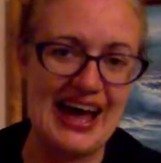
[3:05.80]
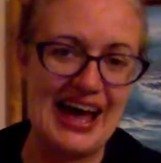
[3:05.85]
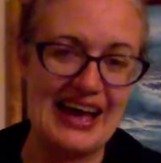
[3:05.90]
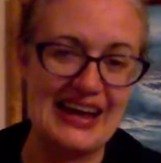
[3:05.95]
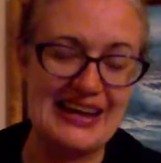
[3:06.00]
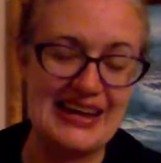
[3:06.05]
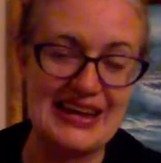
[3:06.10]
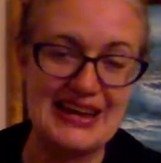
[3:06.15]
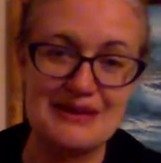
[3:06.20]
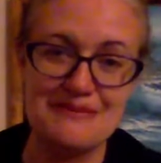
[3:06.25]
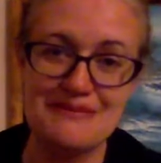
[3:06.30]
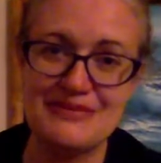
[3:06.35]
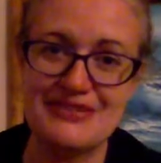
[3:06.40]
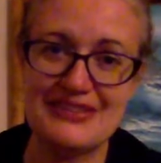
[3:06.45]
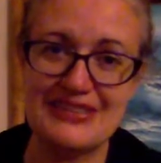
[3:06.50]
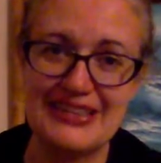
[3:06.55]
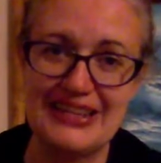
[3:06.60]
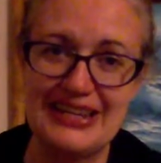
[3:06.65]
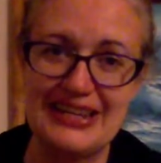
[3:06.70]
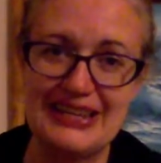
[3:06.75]
I am
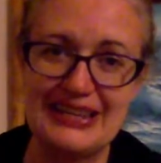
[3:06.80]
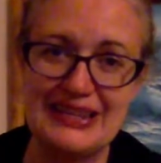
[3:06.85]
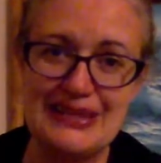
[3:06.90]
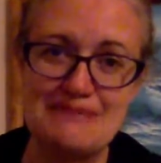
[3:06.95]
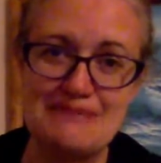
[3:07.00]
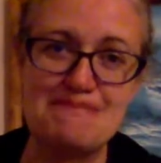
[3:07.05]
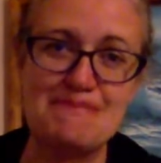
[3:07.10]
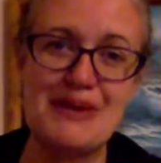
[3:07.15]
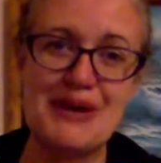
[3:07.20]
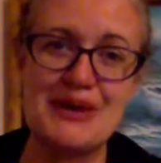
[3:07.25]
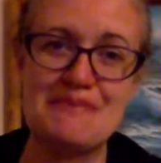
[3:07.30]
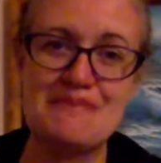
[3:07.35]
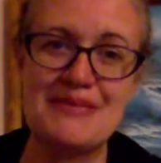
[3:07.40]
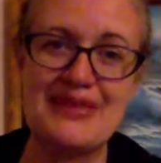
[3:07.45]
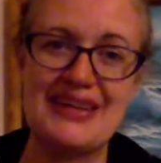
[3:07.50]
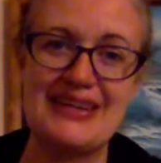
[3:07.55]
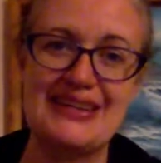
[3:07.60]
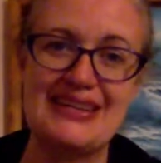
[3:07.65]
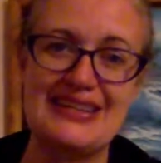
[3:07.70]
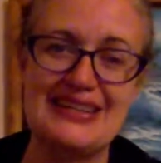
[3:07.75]
slightly bummed
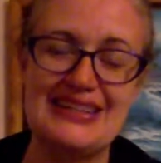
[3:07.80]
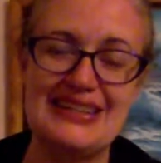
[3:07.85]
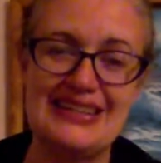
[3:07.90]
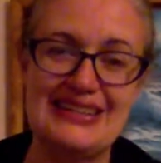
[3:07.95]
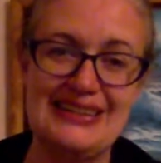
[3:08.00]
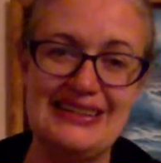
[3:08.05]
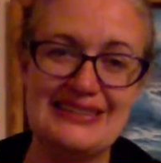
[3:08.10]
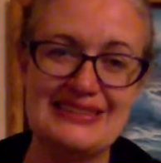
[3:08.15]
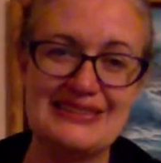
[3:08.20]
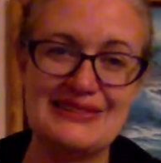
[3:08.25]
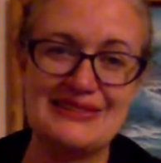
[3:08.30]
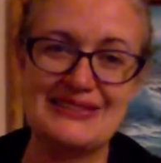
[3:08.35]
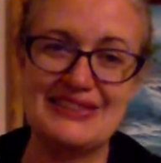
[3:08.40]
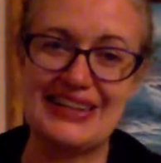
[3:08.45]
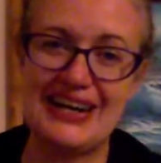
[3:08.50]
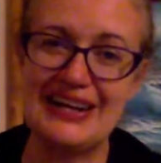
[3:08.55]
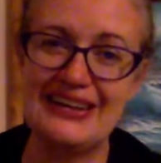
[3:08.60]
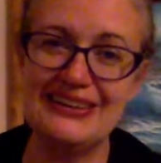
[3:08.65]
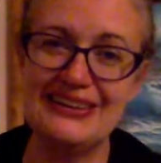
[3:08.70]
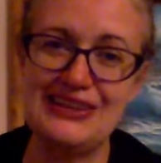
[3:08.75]
that, because I was
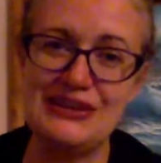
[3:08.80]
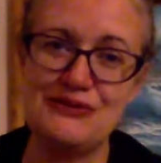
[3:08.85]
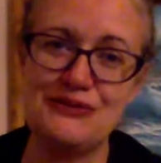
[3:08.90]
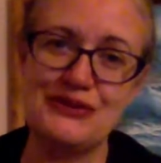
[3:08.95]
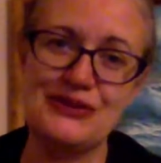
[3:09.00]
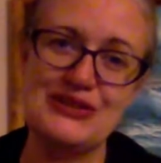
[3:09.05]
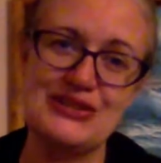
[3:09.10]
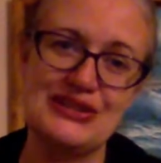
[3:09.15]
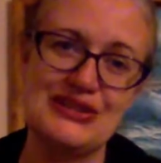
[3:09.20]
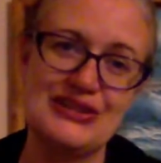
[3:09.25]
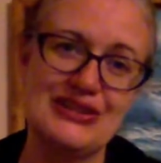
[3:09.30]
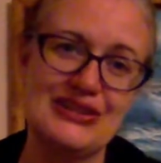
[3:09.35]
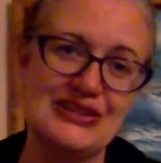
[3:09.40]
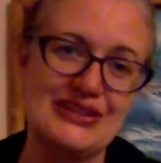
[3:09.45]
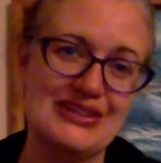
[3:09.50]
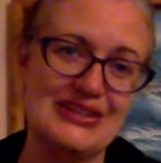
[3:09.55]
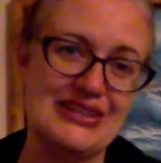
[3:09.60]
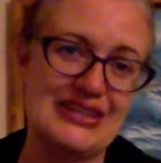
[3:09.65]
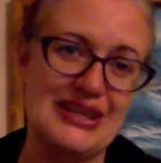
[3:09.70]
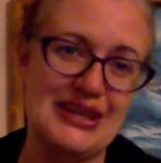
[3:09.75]
kind of looking forward to a
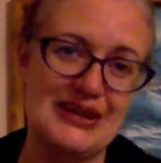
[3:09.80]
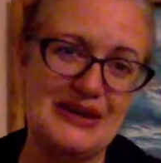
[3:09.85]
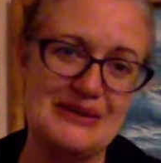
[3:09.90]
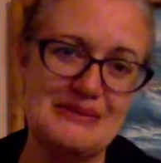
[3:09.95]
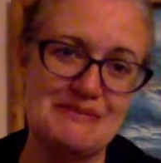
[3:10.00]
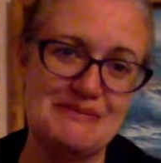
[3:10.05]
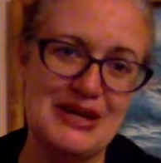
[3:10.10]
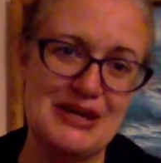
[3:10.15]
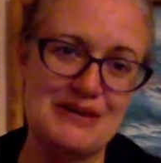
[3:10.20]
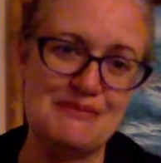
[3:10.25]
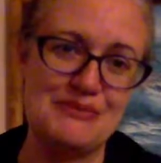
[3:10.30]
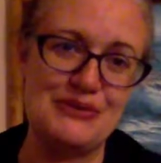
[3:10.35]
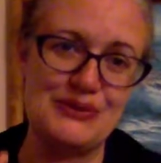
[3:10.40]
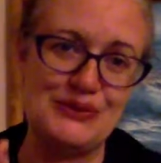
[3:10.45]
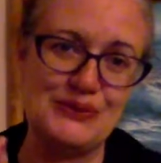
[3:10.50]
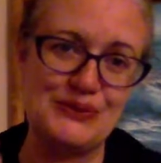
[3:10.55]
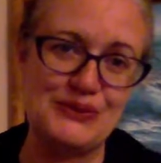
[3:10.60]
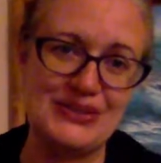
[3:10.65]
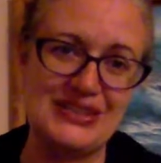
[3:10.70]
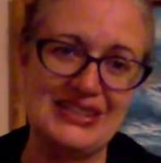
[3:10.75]
little bamboo
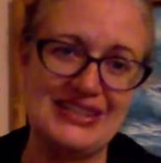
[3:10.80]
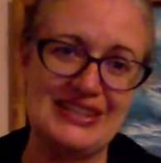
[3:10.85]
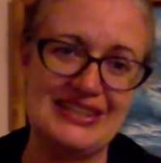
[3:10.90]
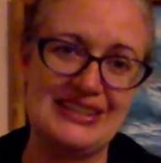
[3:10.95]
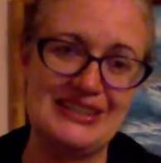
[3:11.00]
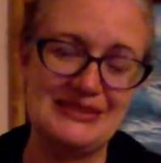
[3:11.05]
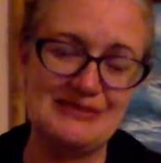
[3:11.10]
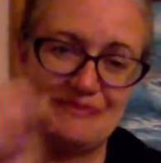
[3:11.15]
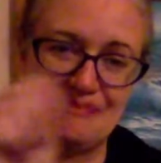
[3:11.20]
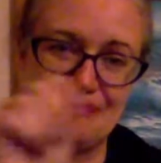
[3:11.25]
wooden